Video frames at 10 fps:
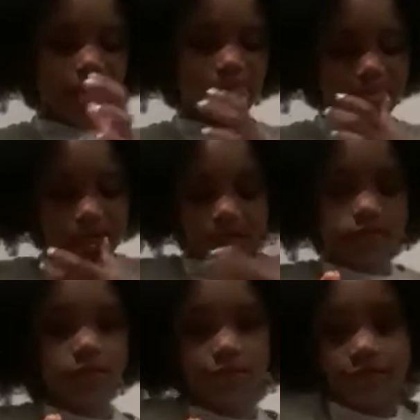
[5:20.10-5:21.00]
loves
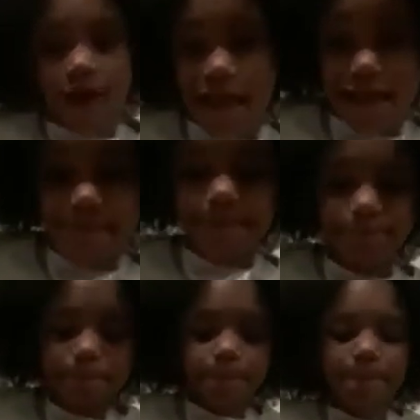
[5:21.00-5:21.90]
to fight.
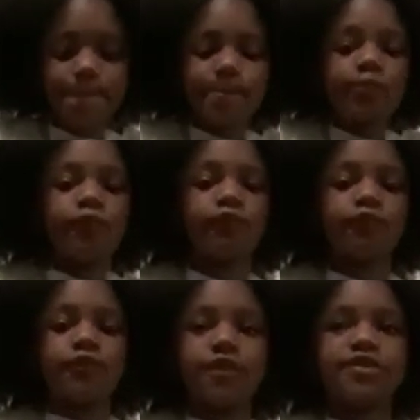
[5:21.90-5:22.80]

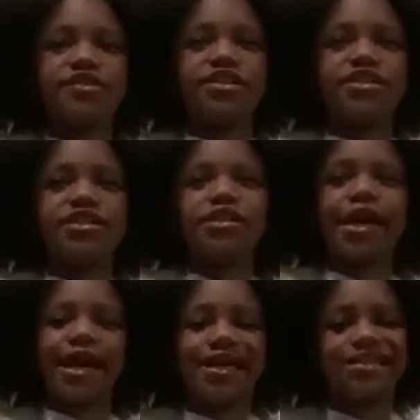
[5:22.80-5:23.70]
She
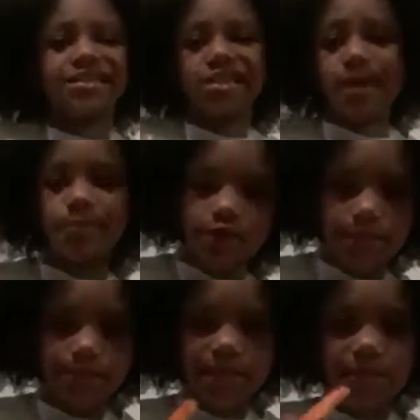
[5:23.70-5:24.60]
gangs up on
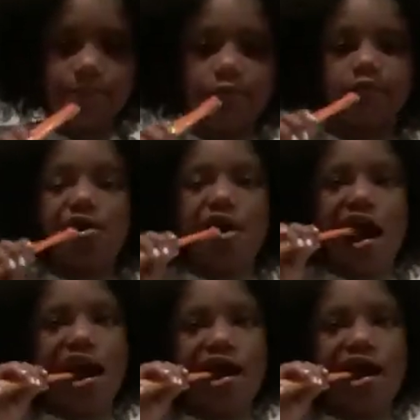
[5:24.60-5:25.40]
people.